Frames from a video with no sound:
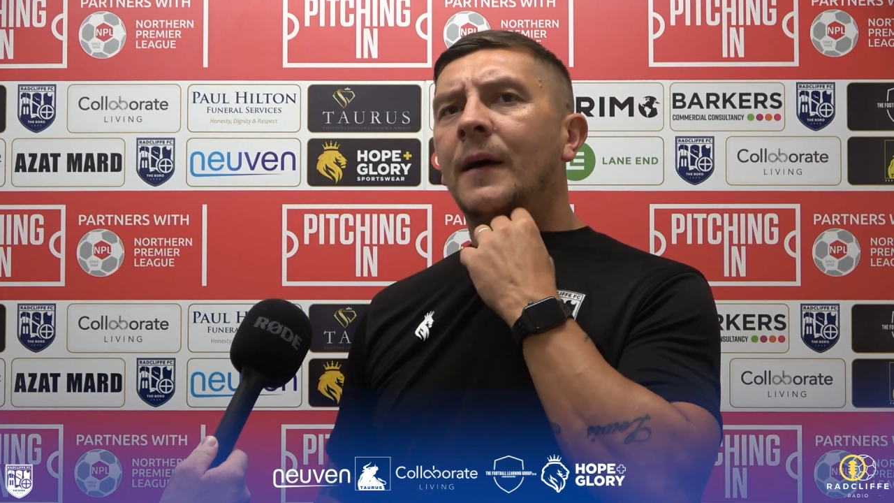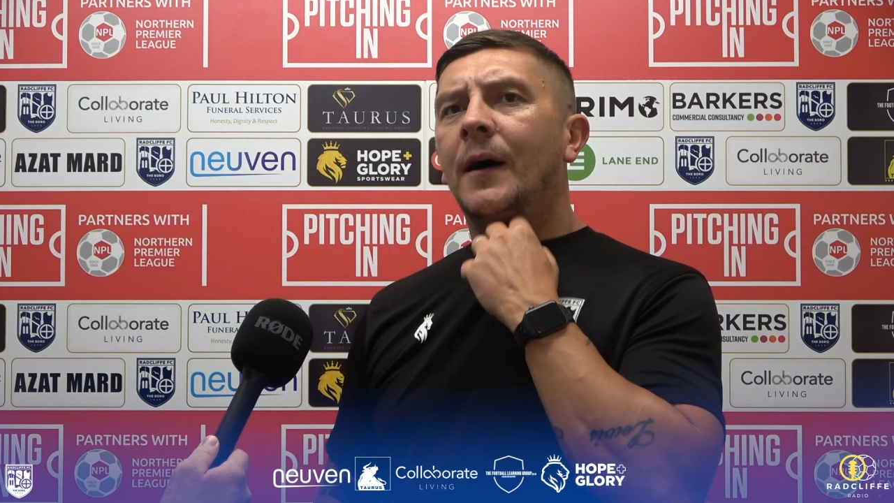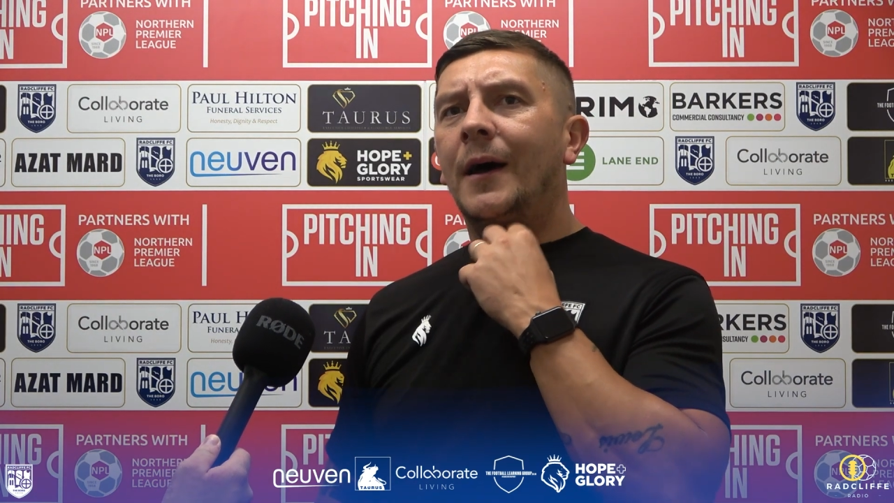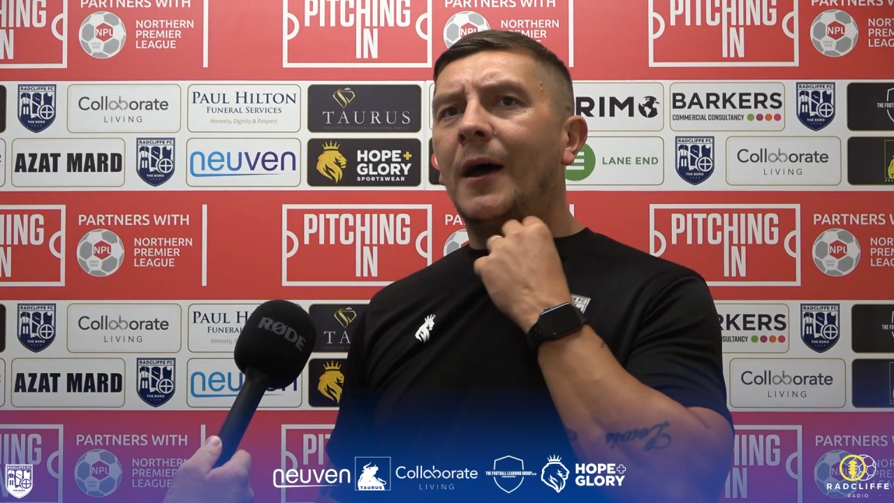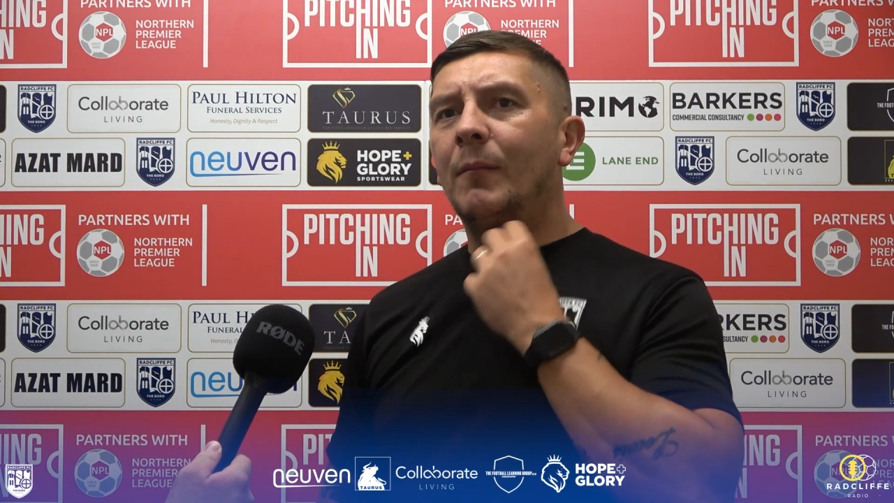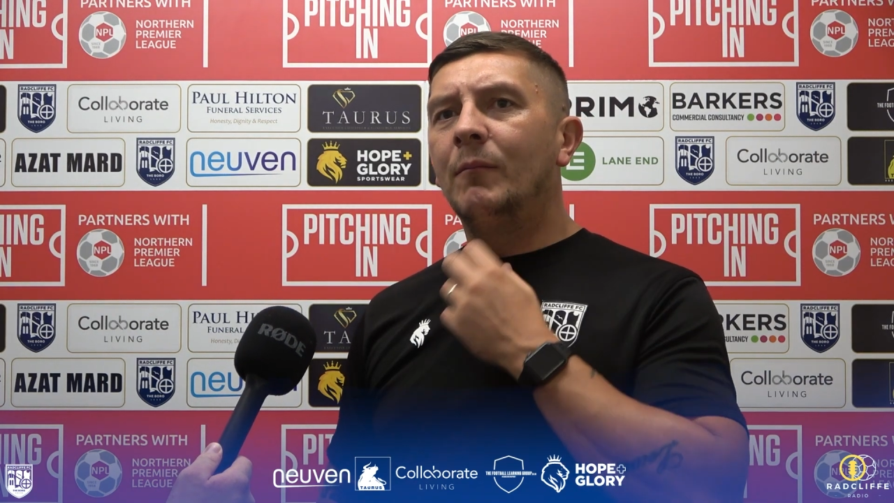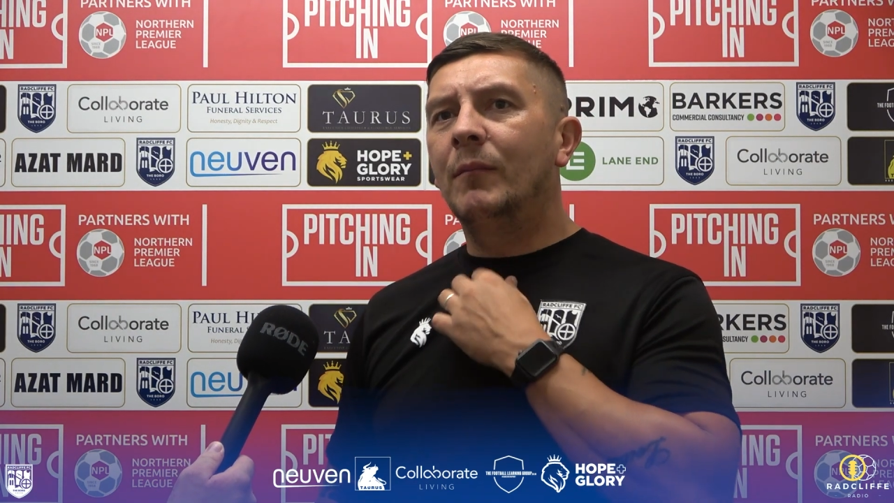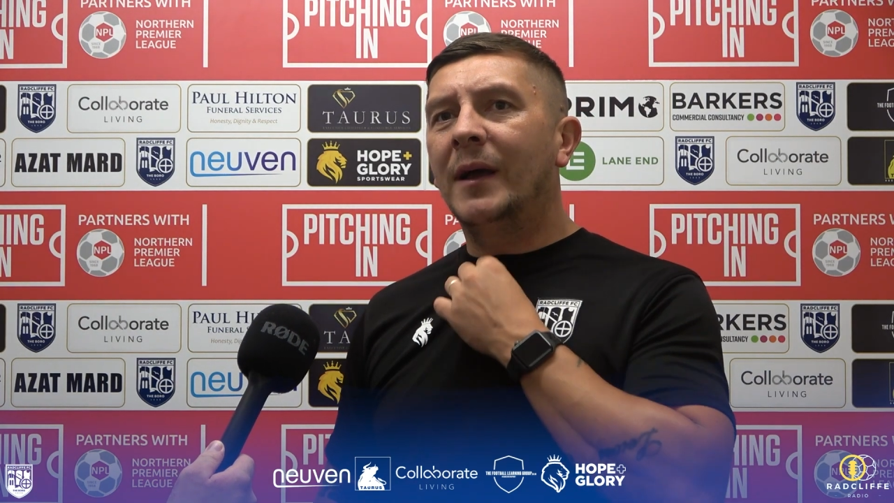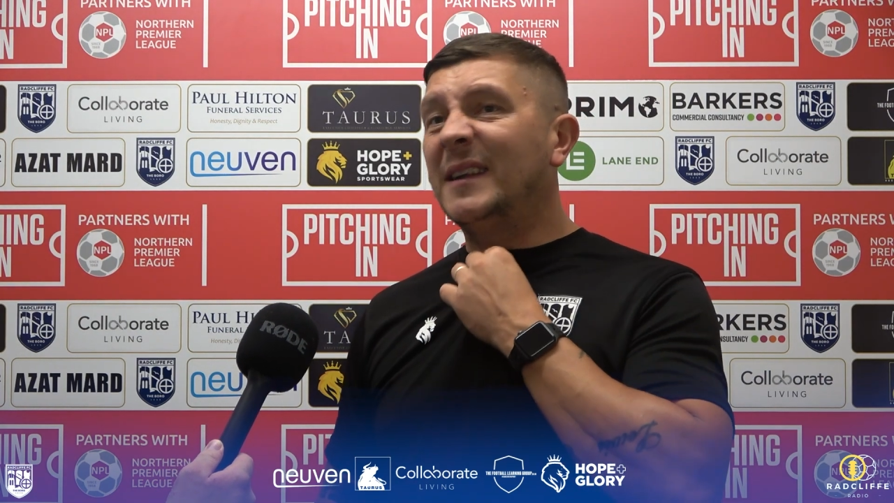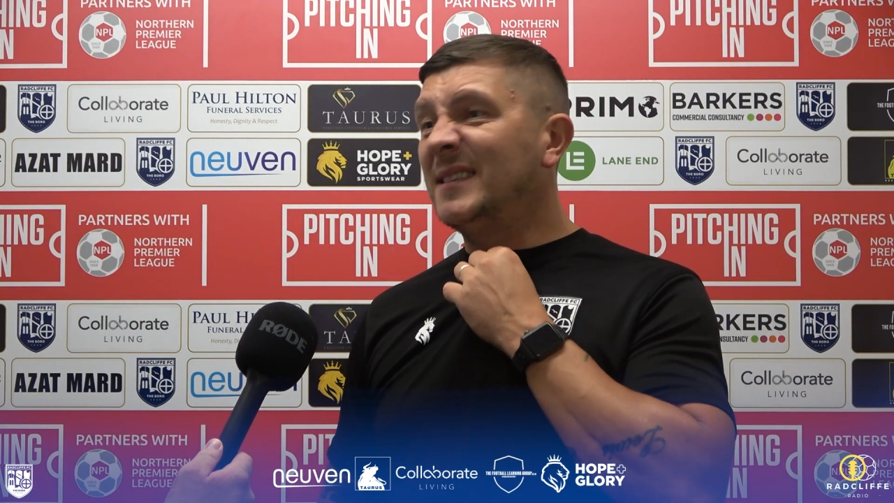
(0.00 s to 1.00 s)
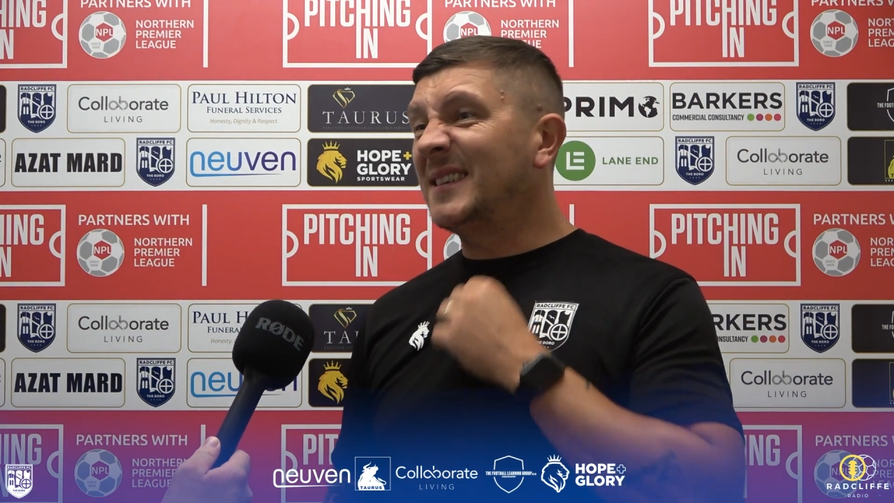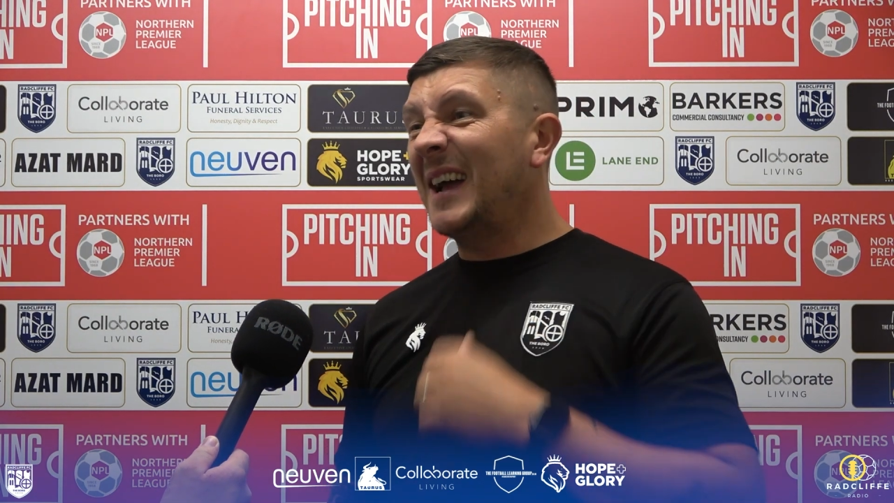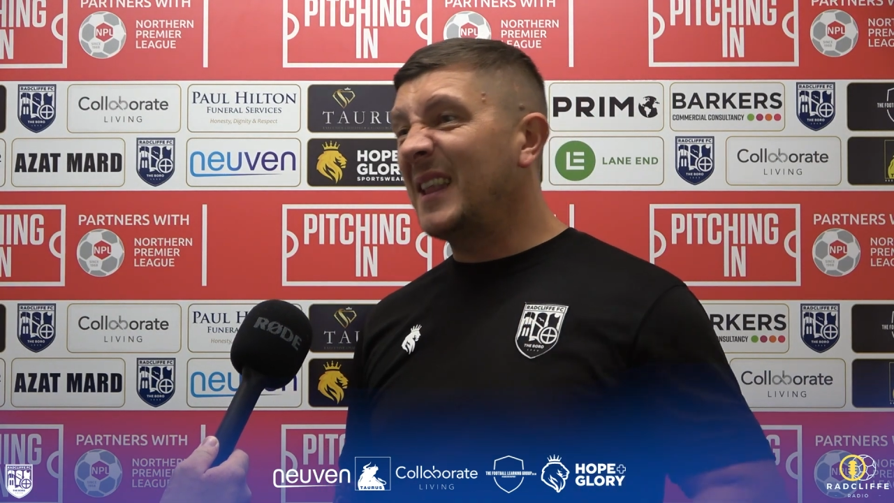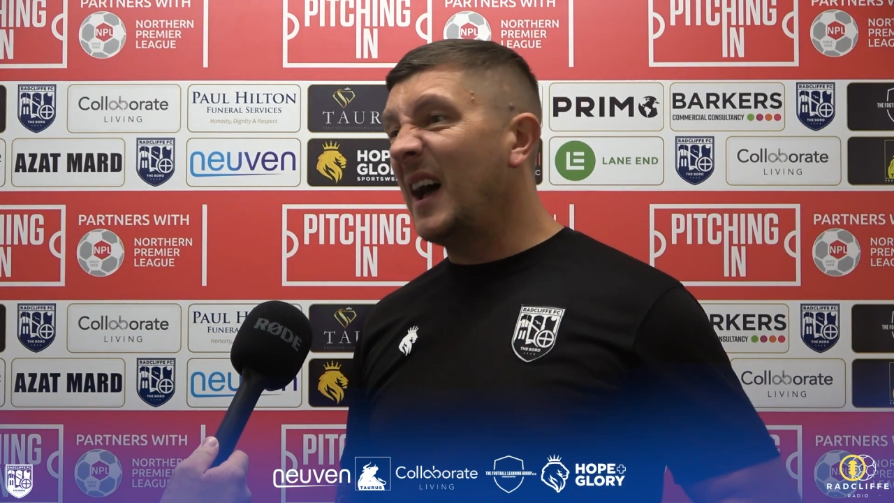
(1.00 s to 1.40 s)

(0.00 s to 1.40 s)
against a side